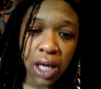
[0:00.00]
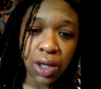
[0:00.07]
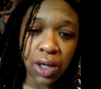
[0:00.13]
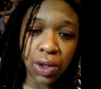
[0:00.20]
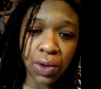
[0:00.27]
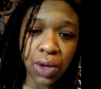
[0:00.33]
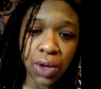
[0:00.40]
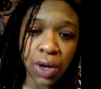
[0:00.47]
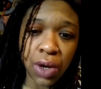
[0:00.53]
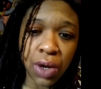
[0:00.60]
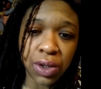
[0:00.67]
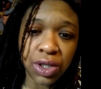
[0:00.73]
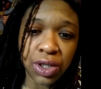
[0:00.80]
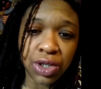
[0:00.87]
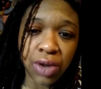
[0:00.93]
You know
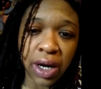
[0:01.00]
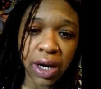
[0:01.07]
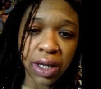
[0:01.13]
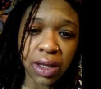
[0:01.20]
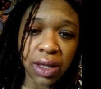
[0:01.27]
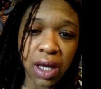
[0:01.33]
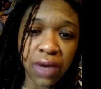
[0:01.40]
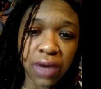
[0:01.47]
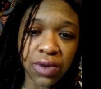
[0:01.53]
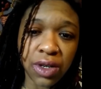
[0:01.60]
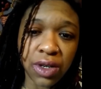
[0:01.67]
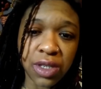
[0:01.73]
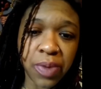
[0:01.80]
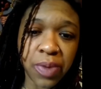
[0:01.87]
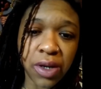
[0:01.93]
the strength of your
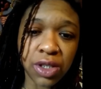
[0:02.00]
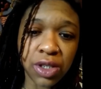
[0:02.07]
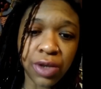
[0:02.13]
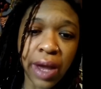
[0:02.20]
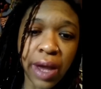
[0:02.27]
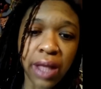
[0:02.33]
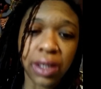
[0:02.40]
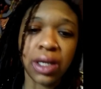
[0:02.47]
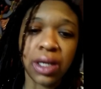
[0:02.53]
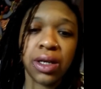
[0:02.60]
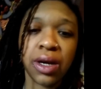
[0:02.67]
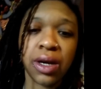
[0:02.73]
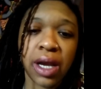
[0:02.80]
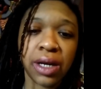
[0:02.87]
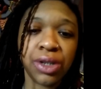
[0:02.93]
spirituality and
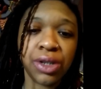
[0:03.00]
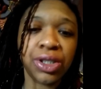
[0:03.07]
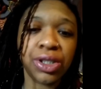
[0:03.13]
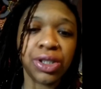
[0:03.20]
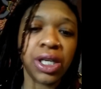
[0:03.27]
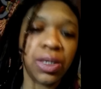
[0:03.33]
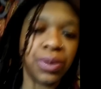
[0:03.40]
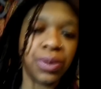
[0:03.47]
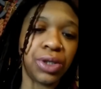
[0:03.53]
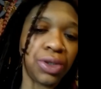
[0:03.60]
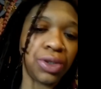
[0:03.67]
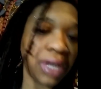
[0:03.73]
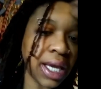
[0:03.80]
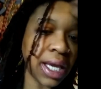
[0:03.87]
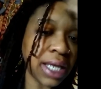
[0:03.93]
your energy and what you
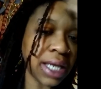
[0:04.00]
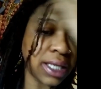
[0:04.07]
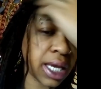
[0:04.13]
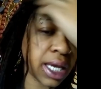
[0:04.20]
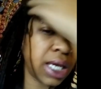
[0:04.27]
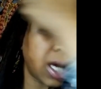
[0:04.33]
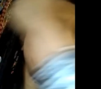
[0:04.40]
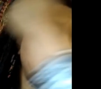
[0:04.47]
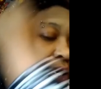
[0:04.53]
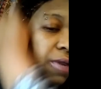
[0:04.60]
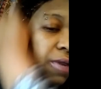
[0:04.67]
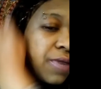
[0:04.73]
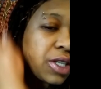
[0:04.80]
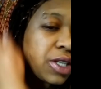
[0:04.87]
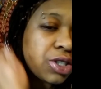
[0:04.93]
can't take. I mean,
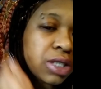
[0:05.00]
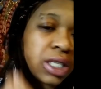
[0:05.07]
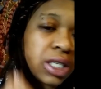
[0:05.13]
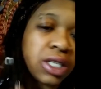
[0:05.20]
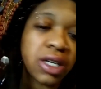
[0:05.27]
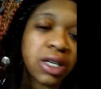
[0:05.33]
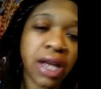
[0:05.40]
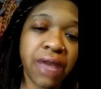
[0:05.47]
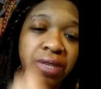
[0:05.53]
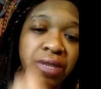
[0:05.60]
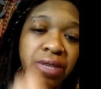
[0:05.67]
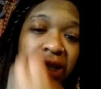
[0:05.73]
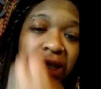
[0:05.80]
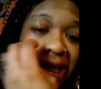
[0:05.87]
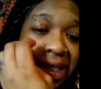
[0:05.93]
eventually you're going to have
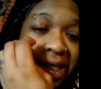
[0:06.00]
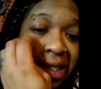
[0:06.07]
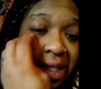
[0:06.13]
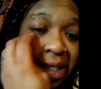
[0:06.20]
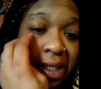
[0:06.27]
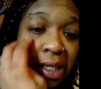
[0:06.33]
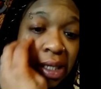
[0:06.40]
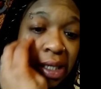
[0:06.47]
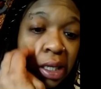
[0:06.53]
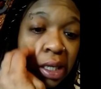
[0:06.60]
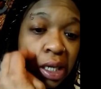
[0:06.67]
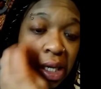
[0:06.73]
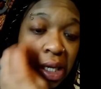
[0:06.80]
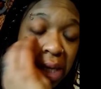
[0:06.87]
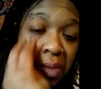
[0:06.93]
to cleanse
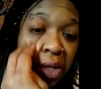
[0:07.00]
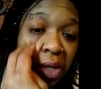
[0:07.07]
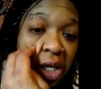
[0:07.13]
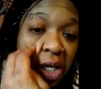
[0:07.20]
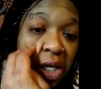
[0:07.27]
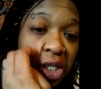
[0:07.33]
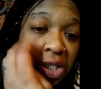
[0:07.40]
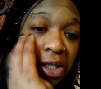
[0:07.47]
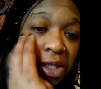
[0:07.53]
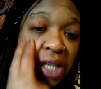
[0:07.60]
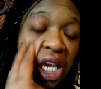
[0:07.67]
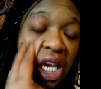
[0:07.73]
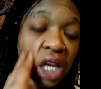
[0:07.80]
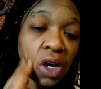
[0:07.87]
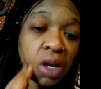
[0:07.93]
because you're
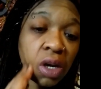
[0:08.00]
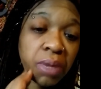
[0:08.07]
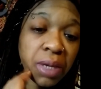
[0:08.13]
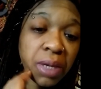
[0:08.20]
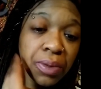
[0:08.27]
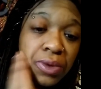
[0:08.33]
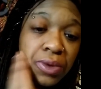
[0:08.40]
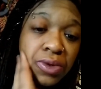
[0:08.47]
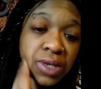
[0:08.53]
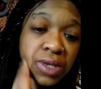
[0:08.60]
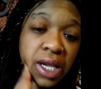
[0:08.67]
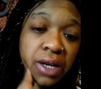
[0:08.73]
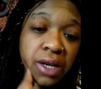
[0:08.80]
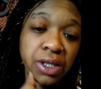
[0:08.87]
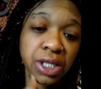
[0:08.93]
taking on people's
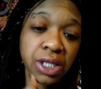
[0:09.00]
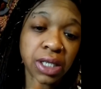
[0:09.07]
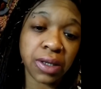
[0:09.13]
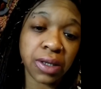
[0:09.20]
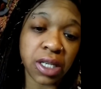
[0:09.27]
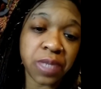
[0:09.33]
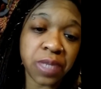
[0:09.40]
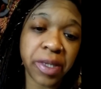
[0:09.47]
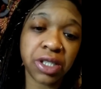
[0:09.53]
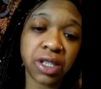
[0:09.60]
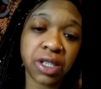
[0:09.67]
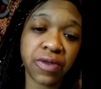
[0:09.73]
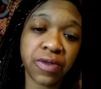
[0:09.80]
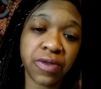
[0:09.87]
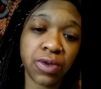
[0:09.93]
energy.
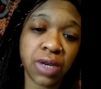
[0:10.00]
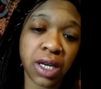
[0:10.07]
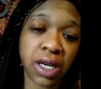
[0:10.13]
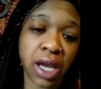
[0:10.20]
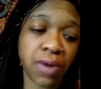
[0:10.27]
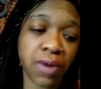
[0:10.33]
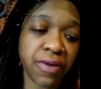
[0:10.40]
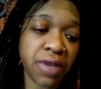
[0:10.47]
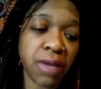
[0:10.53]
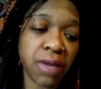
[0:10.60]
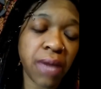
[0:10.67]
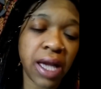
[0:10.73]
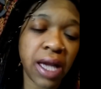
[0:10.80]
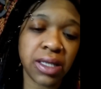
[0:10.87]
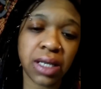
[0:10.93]
Especially if you connect with
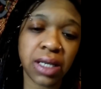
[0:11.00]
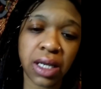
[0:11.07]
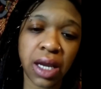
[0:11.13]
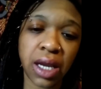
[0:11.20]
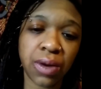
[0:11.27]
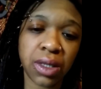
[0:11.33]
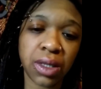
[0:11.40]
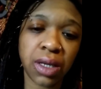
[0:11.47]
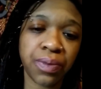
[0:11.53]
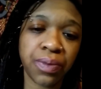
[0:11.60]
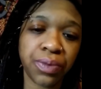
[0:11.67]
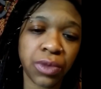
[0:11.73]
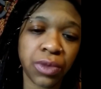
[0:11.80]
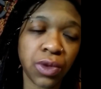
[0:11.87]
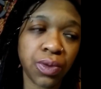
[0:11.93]
them, ask to connect with them.
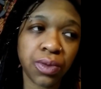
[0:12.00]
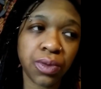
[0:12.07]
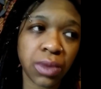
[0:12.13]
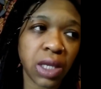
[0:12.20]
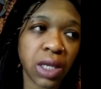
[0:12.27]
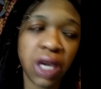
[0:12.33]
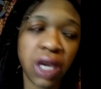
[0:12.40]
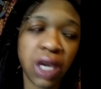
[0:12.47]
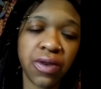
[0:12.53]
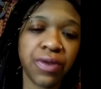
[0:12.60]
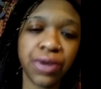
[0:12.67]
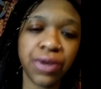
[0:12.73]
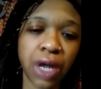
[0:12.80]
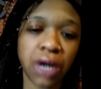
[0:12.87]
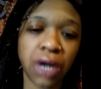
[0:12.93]
Even if
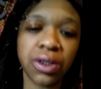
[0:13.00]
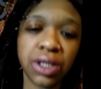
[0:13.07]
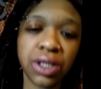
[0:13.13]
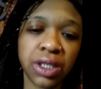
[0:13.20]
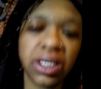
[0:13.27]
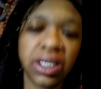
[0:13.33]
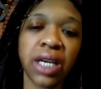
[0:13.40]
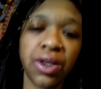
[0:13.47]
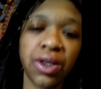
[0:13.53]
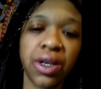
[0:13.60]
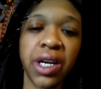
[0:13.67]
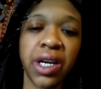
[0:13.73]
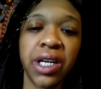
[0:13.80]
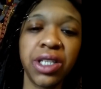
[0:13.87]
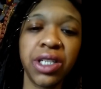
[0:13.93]
you don't, you're taking on
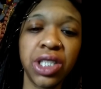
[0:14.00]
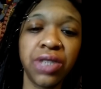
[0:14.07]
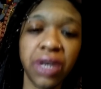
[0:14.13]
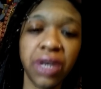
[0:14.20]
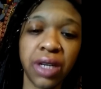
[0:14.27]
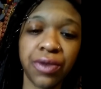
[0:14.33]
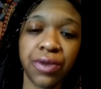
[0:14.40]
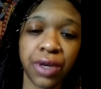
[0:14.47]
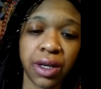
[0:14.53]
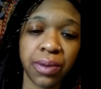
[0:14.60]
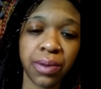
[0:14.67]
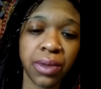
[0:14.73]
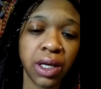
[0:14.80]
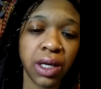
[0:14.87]
their energy reading for them.